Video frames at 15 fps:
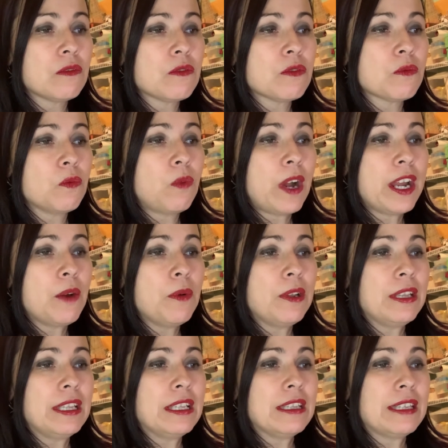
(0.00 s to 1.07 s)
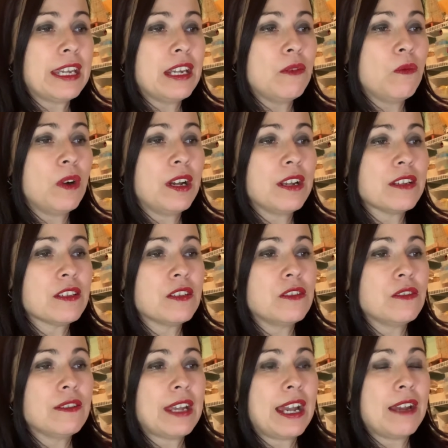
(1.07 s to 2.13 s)
Why would they want to
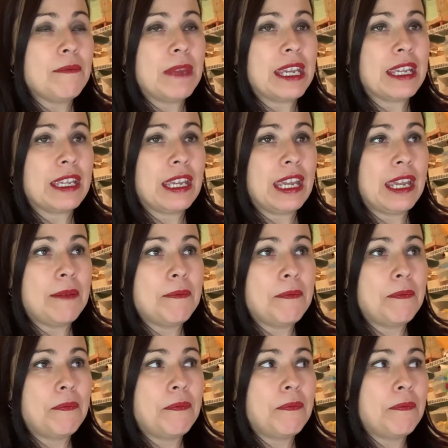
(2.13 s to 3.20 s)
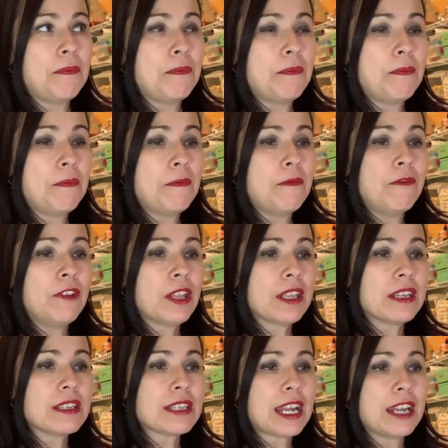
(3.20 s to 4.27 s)
do that? Make a
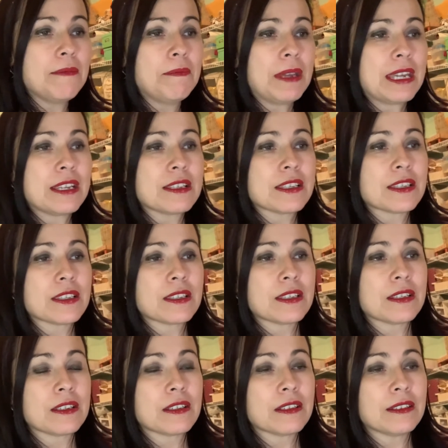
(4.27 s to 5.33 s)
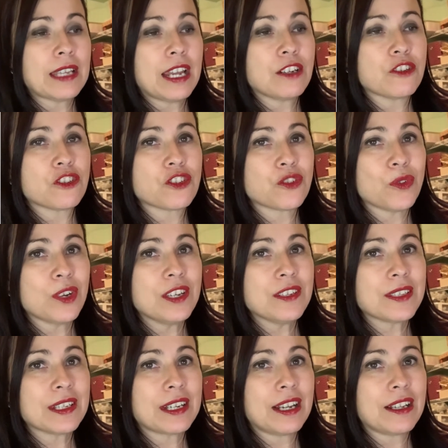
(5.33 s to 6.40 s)
villain-type base that destroys
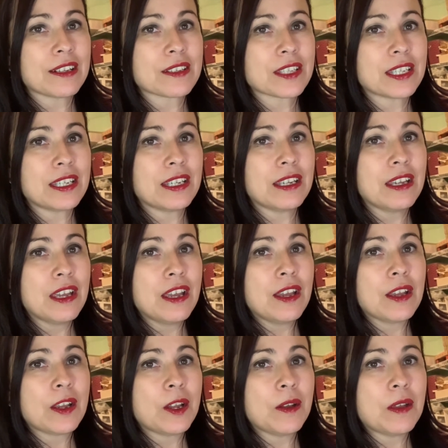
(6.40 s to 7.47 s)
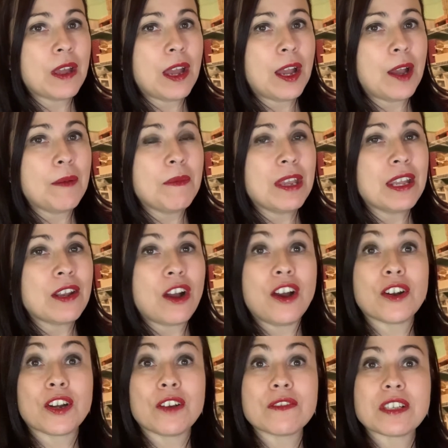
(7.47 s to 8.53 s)
the galaxy in
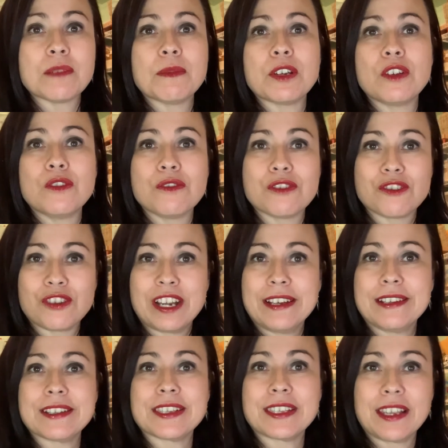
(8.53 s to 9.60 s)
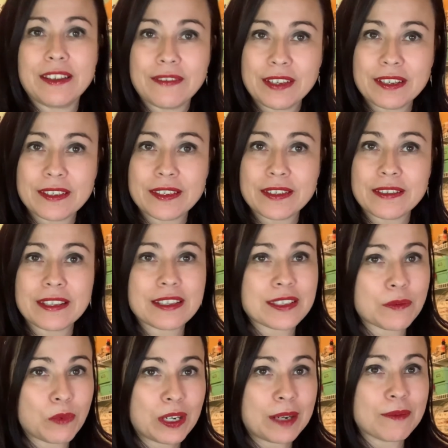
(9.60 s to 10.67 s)
honor of someone who's trying to save it? That's
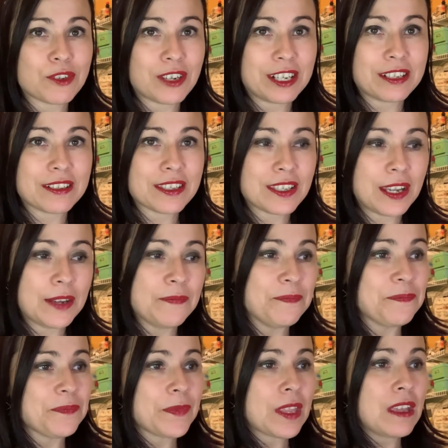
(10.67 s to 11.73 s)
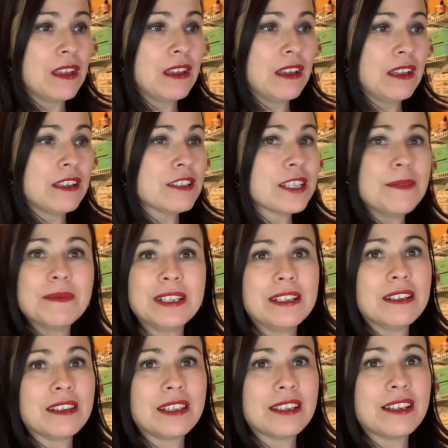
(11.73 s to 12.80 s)
what I'm trying to say. Something
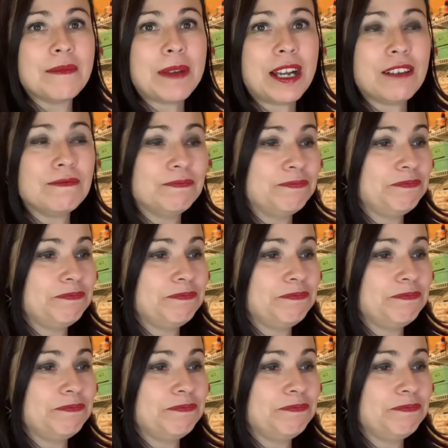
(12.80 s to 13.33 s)
to think about.